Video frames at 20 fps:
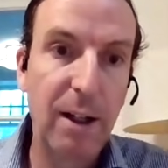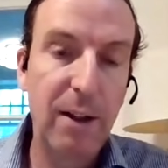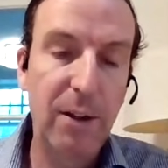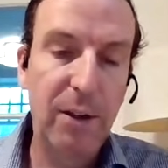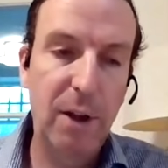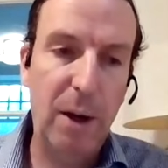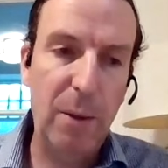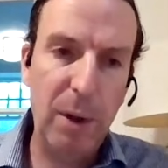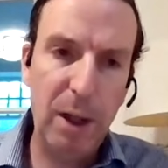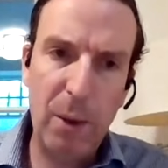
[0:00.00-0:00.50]

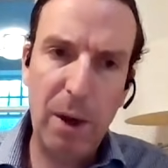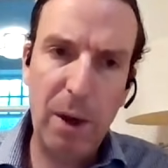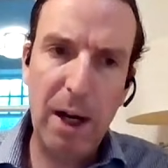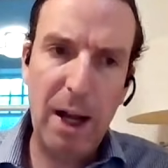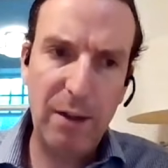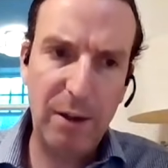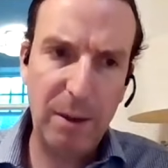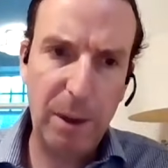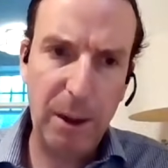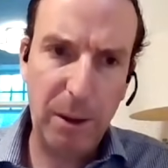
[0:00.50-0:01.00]
So I really want to
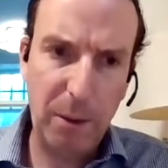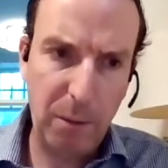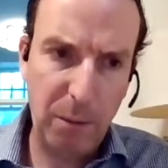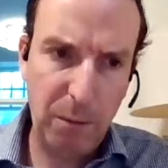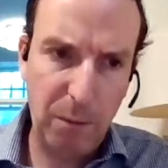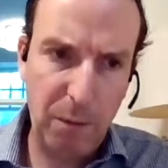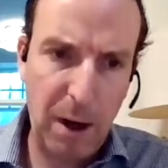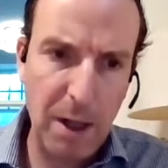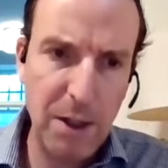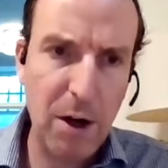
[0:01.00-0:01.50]
ask them like
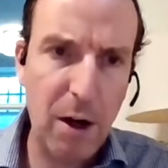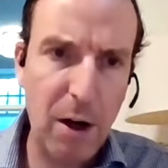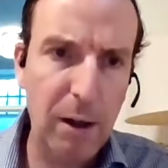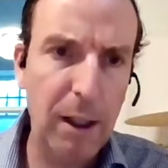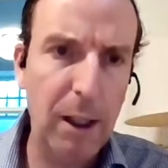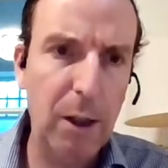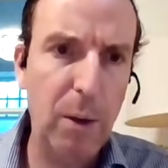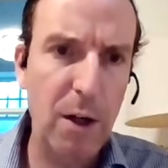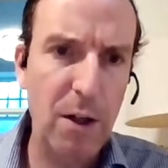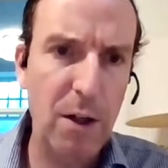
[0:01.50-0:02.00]
very
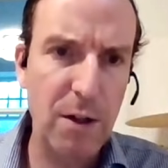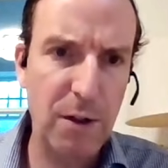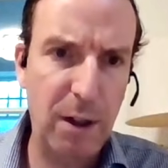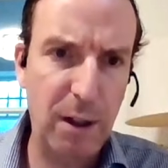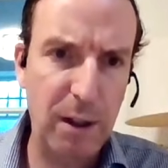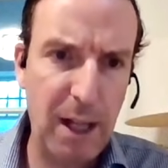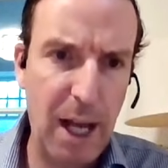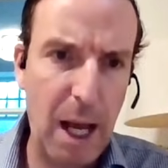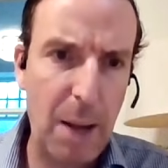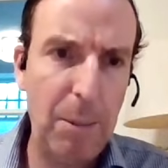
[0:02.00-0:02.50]
targeted questions
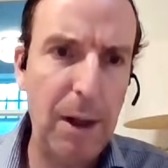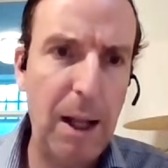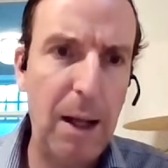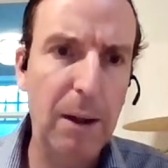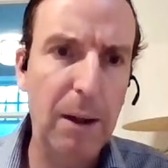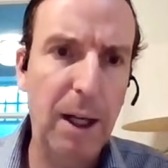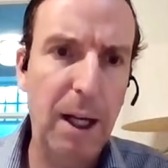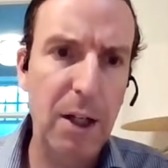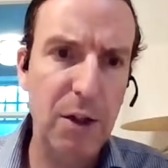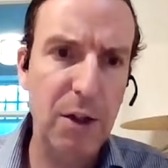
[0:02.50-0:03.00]
on capital
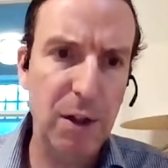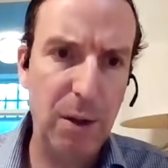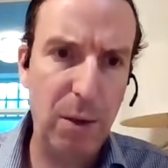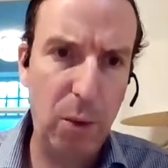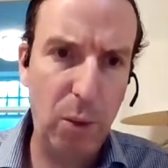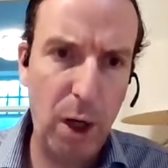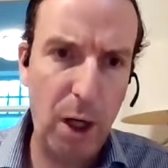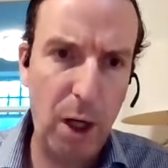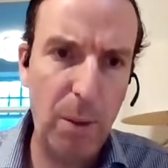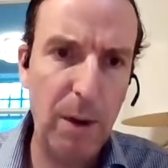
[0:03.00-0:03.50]
allocation.
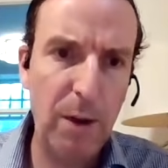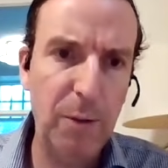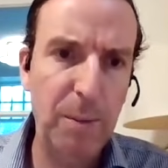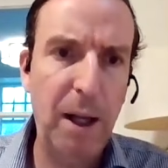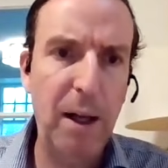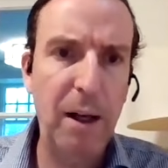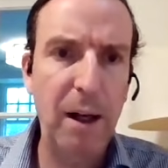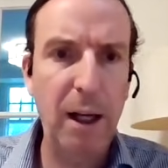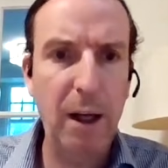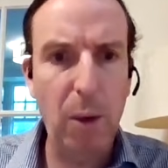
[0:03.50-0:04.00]
What are we
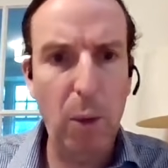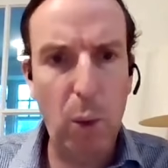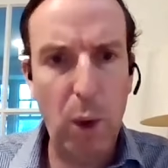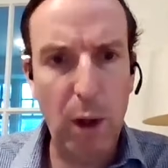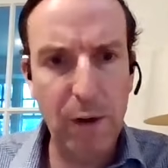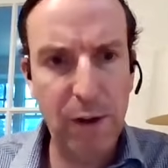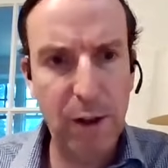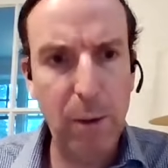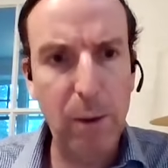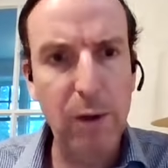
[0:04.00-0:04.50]
spending?
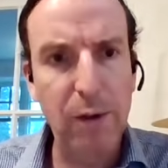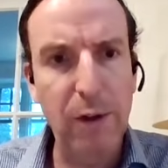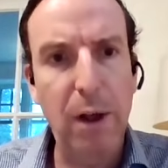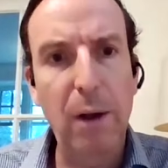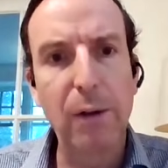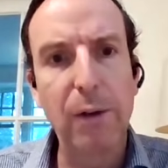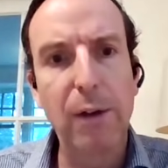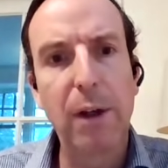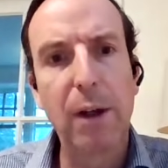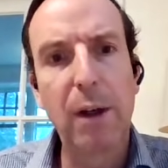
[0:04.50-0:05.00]
What's the
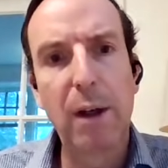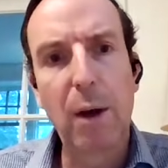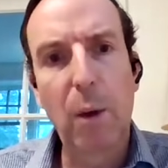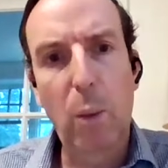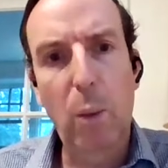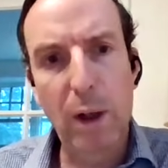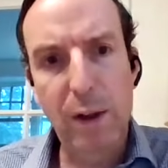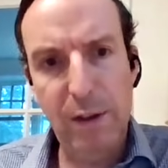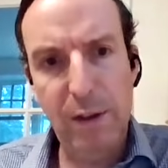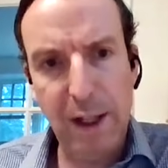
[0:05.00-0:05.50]
result?
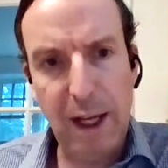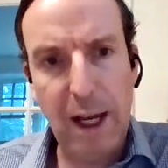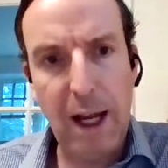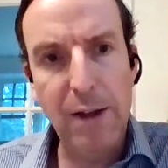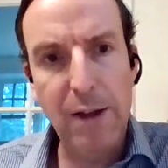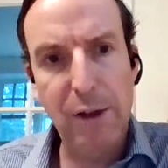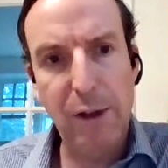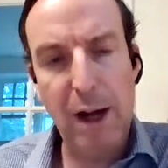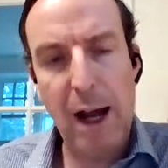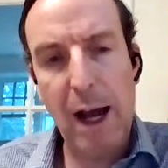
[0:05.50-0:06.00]
What's the
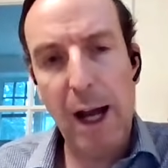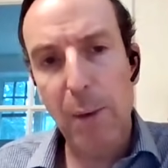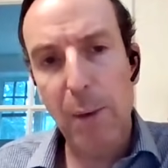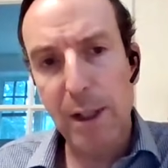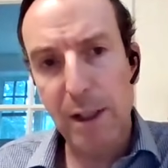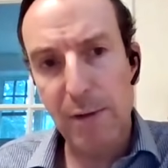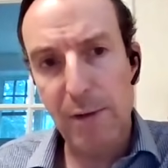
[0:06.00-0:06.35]
answer? How do we